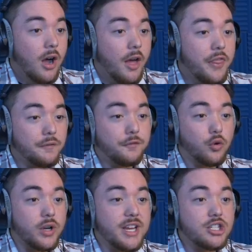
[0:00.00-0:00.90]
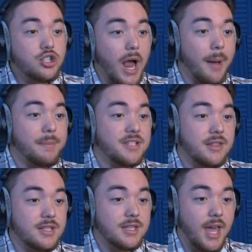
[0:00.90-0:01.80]
The freeze trap is
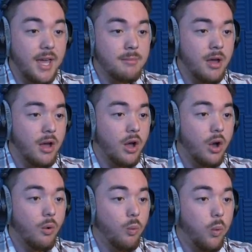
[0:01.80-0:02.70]
in this game?